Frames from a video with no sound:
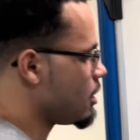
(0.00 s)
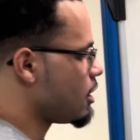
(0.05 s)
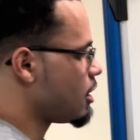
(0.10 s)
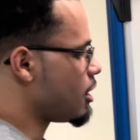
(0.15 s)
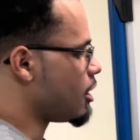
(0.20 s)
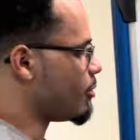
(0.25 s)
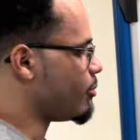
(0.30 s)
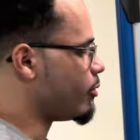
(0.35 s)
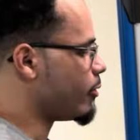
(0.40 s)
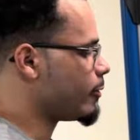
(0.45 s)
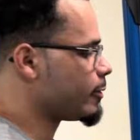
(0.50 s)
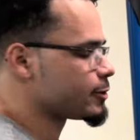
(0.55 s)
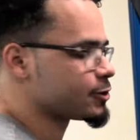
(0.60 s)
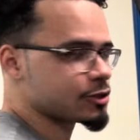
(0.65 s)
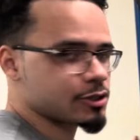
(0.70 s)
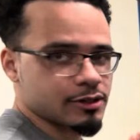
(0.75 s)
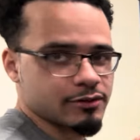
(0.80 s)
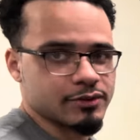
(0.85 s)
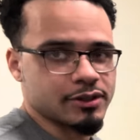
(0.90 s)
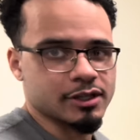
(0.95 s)
a
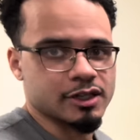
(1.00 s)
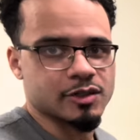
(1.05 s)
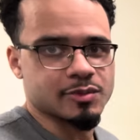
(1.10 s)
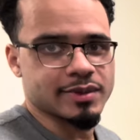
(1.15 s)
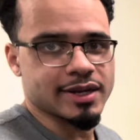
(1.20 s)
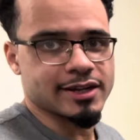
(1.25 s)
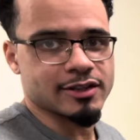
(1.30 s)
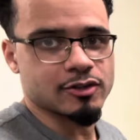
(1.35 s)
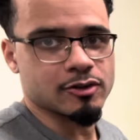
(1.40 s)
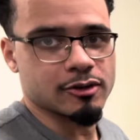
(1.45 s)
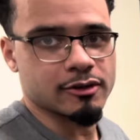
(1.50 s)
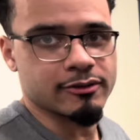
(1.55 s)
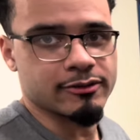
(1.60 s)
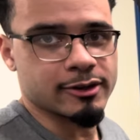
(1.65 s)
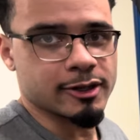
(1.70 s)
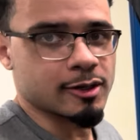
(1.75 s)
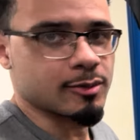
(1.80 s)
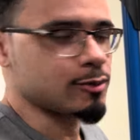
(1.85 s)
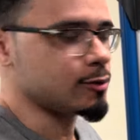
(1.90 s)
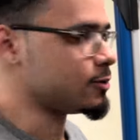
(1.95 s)
portion of the explanatory
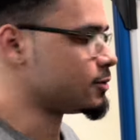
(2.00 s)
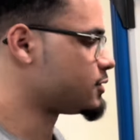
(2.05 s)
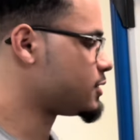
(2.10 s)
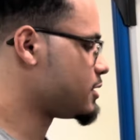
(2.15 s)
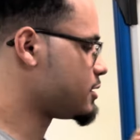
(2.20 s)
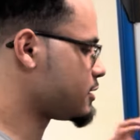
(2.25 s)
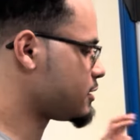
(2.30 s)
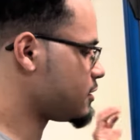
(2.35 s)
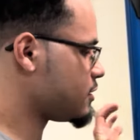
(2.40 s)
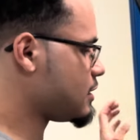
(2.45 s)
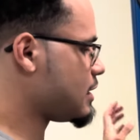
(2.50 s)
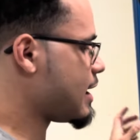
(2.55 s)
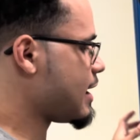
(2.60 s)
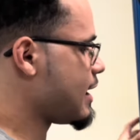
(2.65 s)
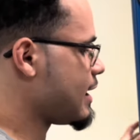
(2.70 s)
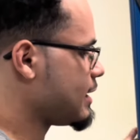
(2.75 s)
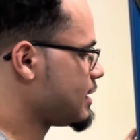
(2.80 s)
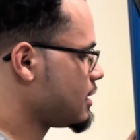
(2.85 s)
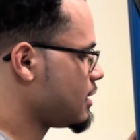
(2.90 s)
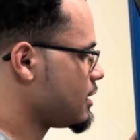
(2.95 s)
variables that